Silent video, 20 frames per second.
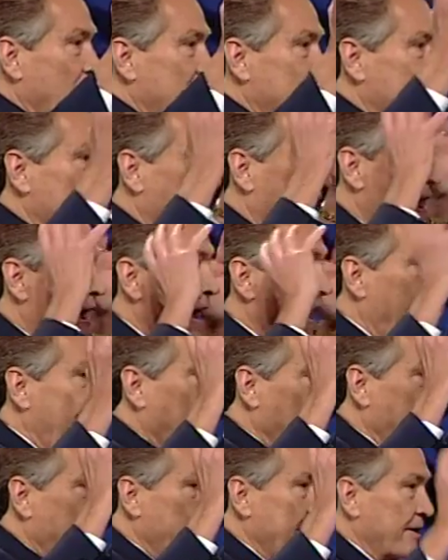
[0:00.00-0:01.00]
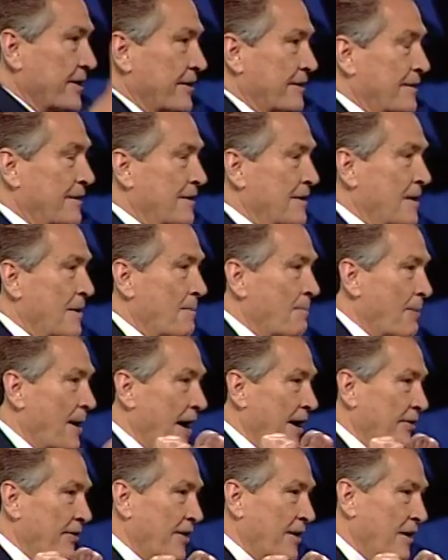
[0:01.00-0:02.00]
He's animated
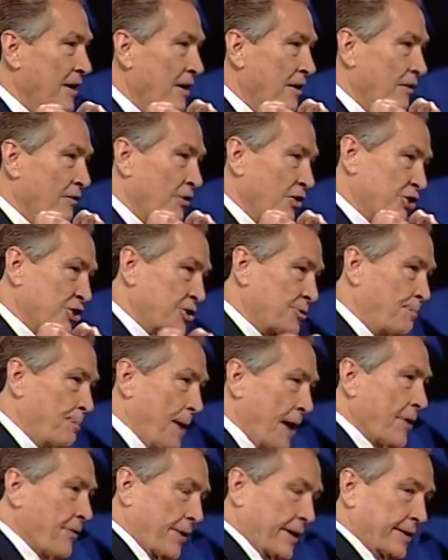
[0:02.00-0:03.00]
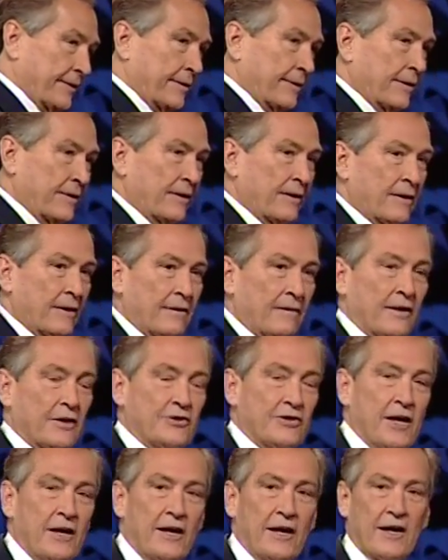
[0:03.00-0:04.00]
by the, the Spirit
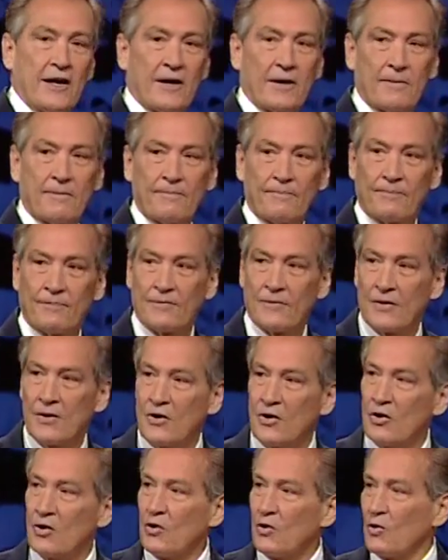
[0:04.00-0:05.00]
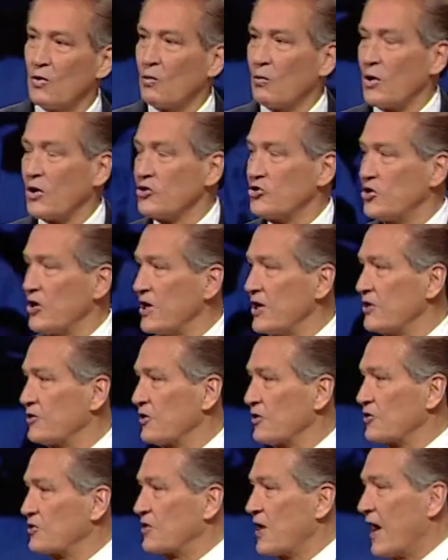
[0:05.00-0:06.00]
that's in him. When
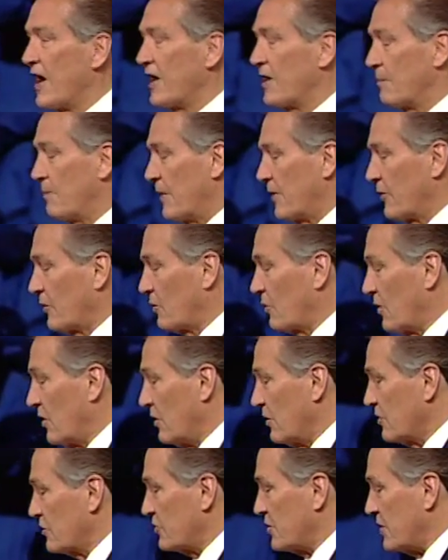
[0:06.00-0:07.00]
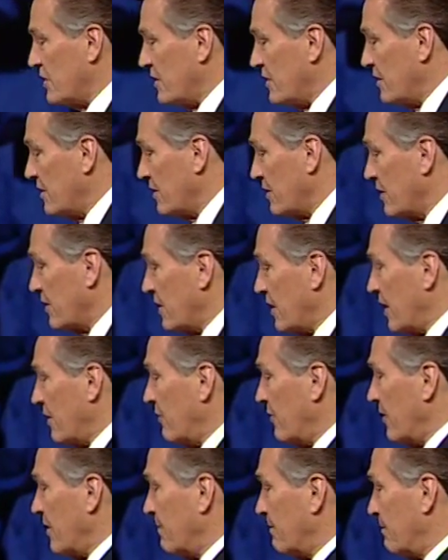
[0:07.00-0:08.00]
Jesus died upon the cross, he
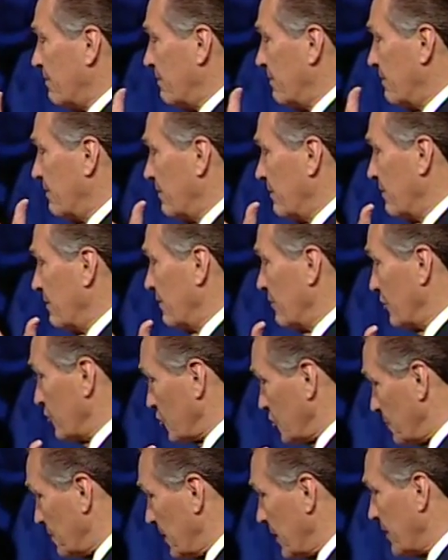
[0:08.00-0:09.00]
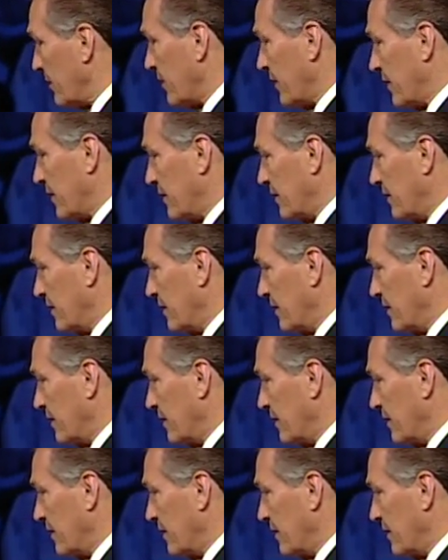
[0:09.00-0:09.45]
gave up the Spirit.